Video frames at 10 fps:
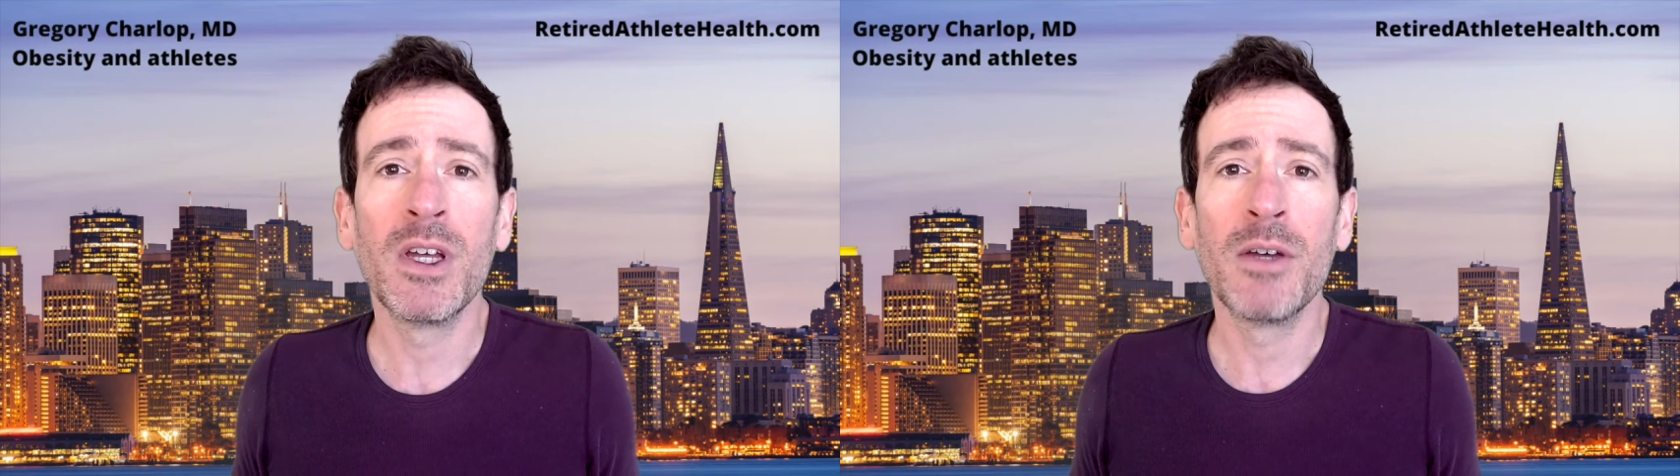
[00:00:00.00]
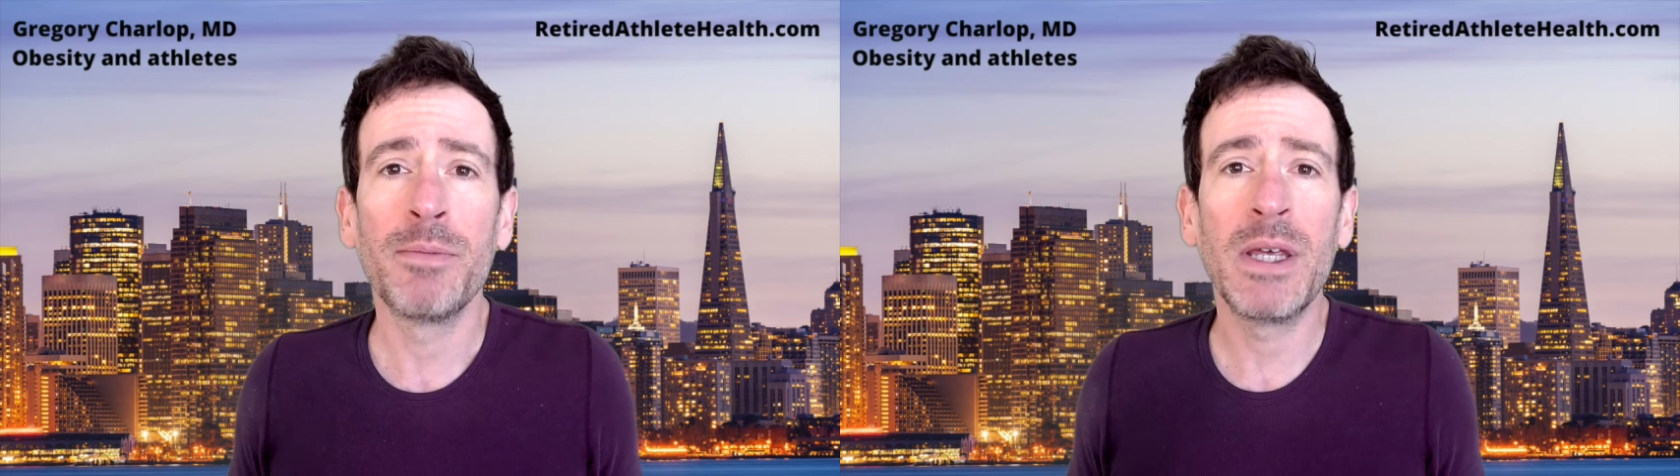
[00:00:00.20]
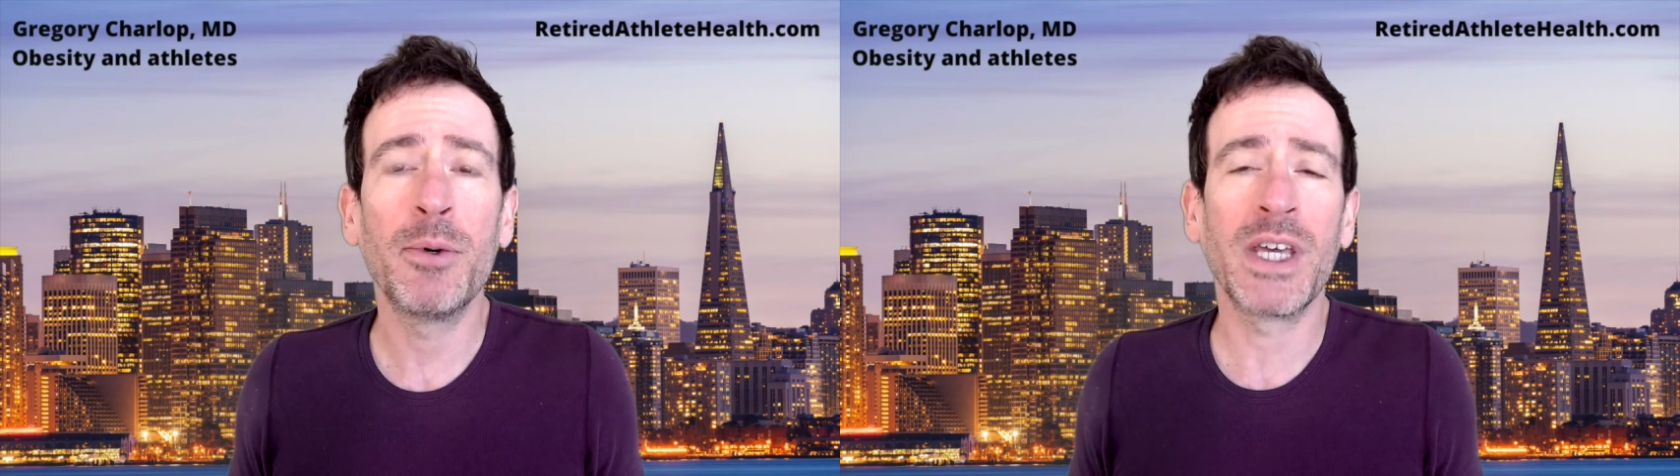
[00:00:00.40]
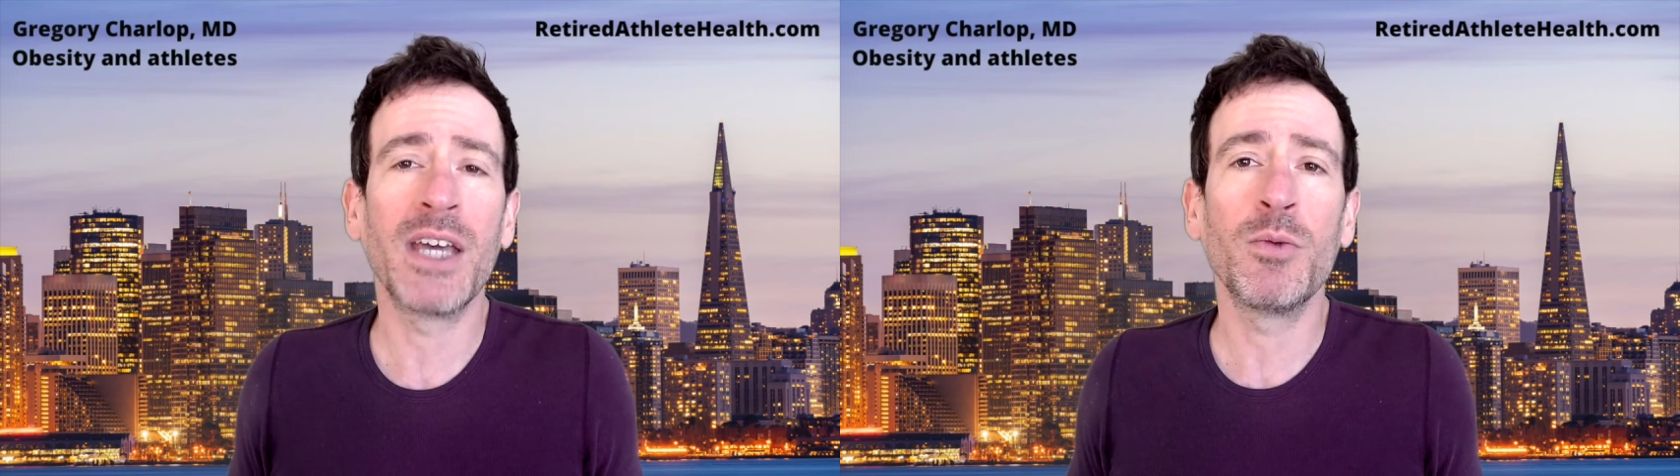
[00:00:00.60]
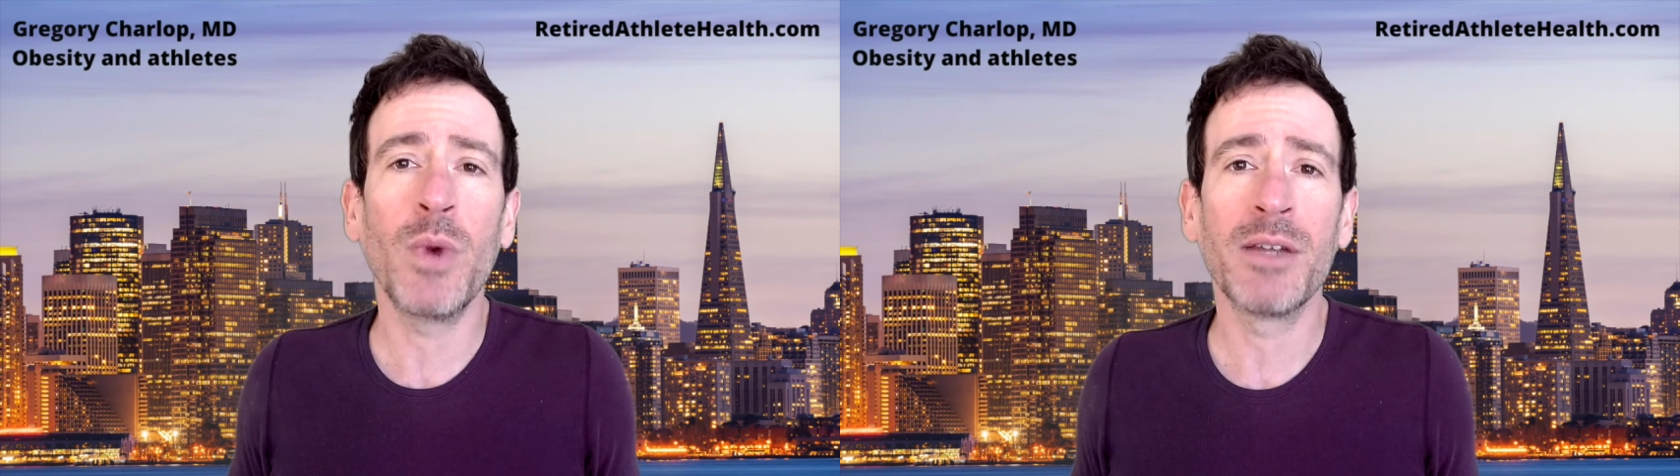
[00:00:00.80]
people gain
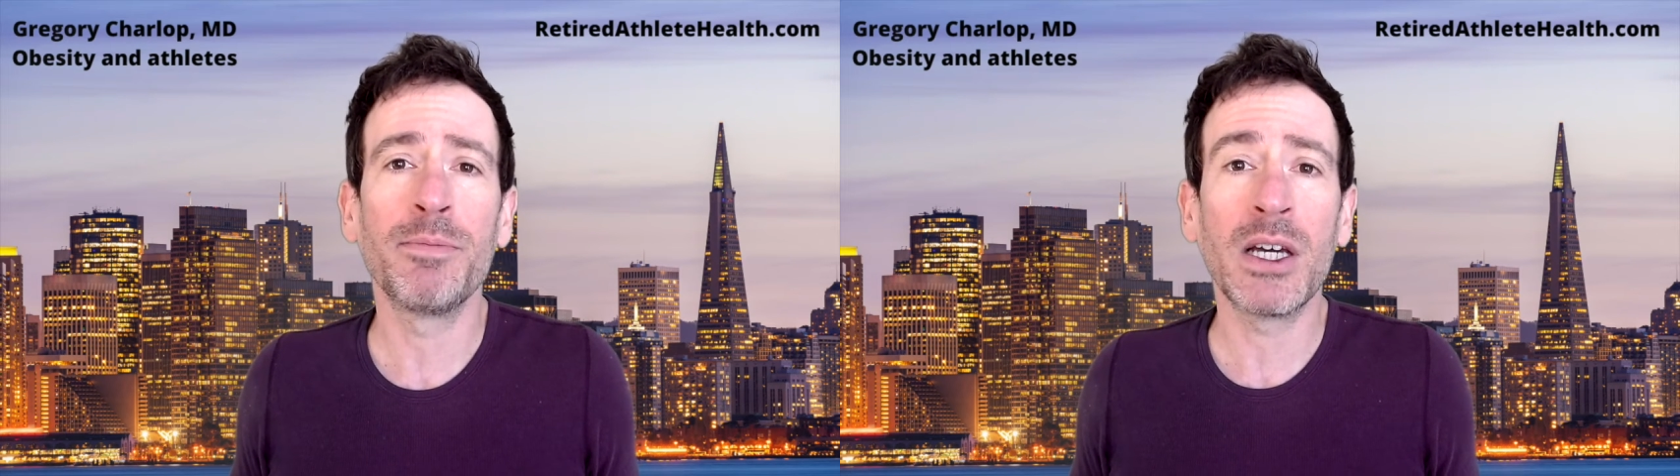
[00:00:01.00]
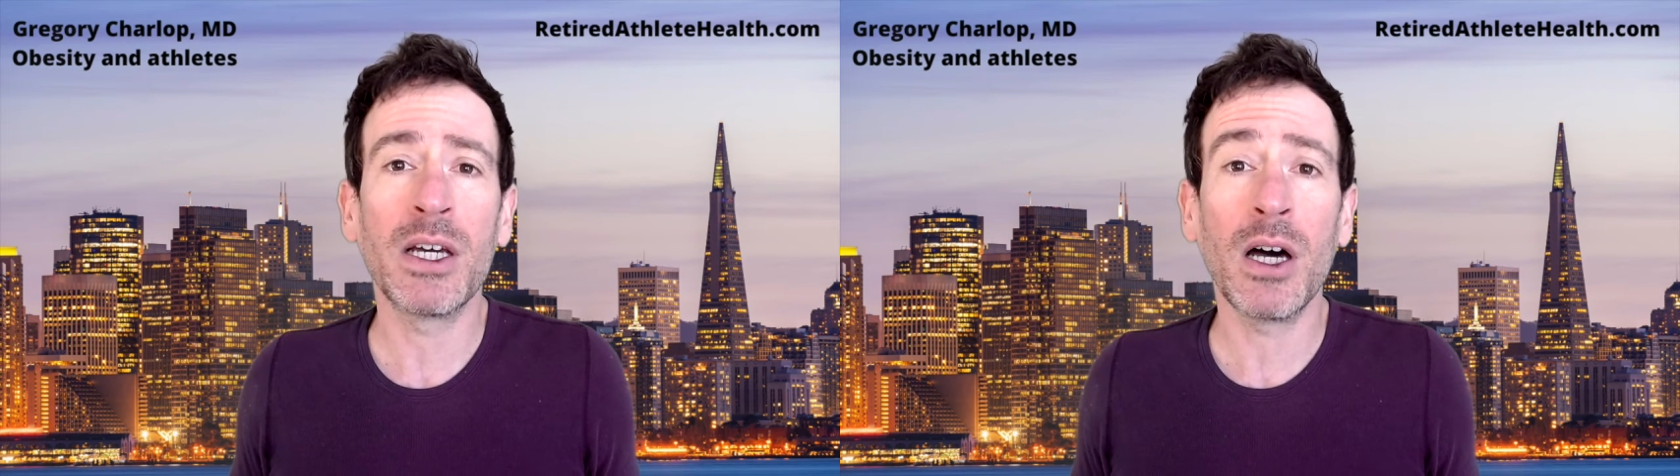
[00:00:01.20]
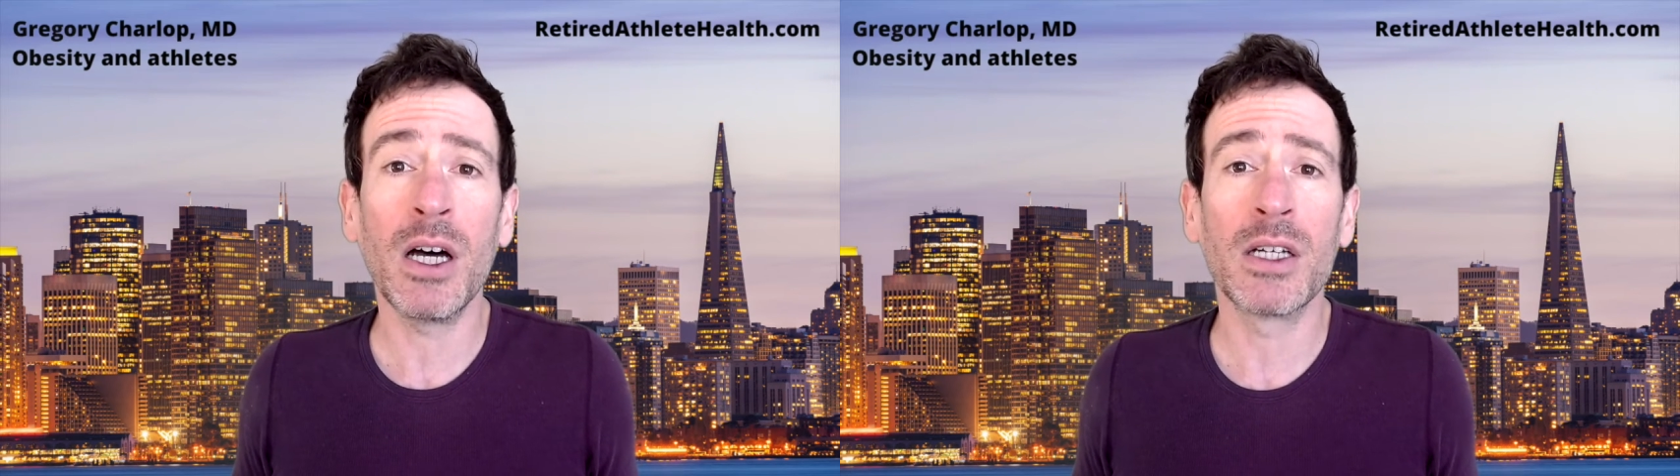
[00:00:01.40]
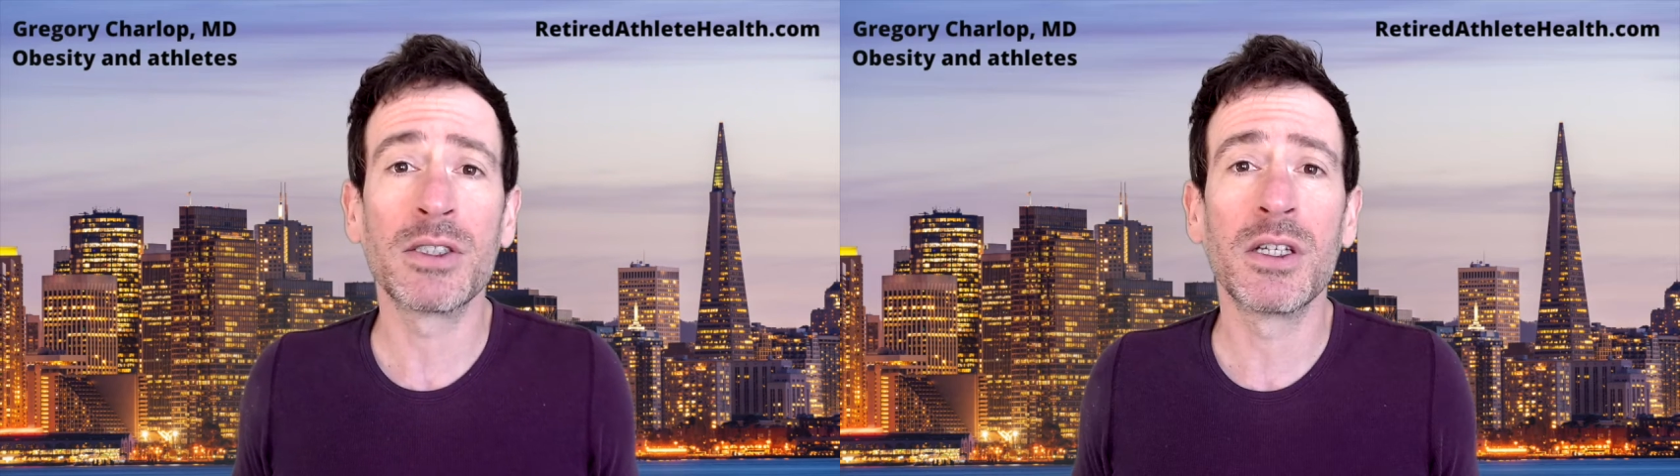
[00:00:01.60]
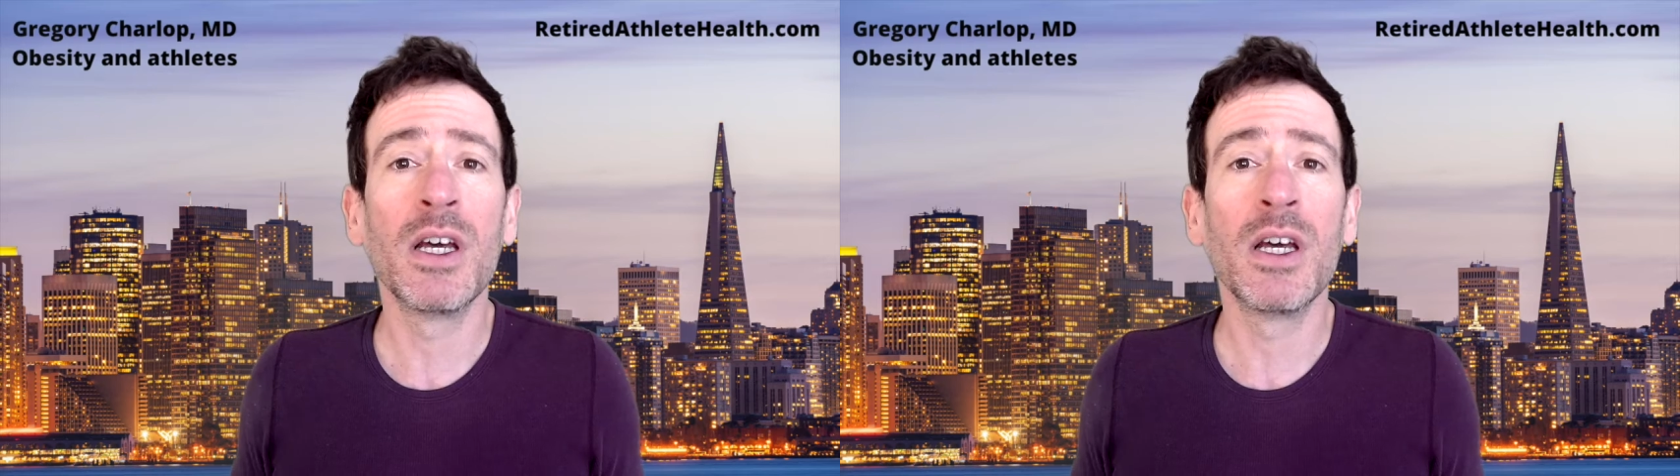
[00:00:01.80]
weight because